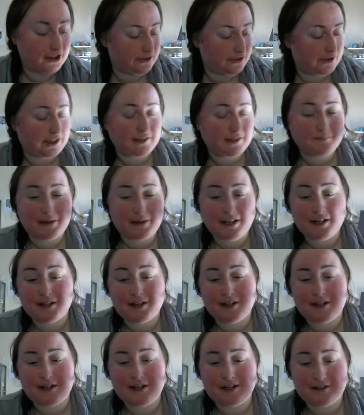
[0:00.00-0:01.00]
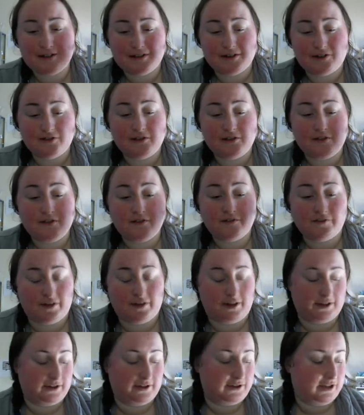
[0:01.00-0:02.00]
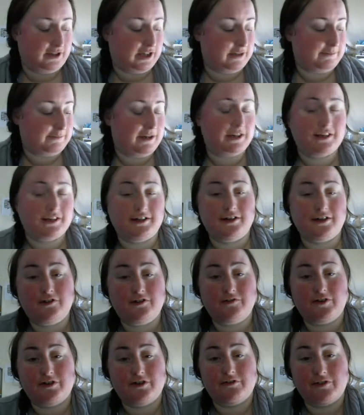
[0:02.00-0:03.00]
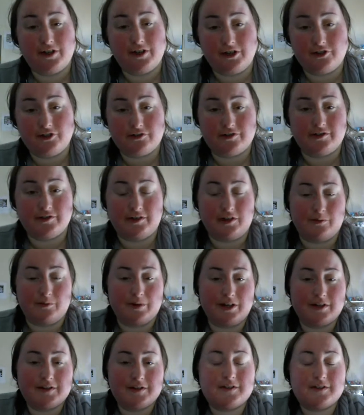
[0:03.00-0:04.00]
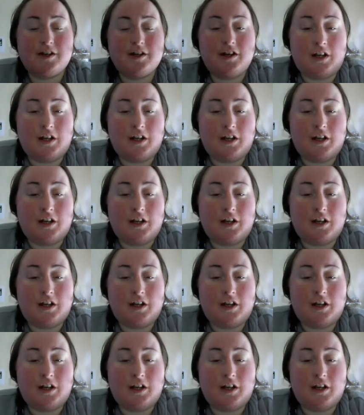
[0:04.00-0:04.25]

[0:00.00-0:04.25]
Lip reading: You can make Nano fun. You can make Nano fun in interesting ways.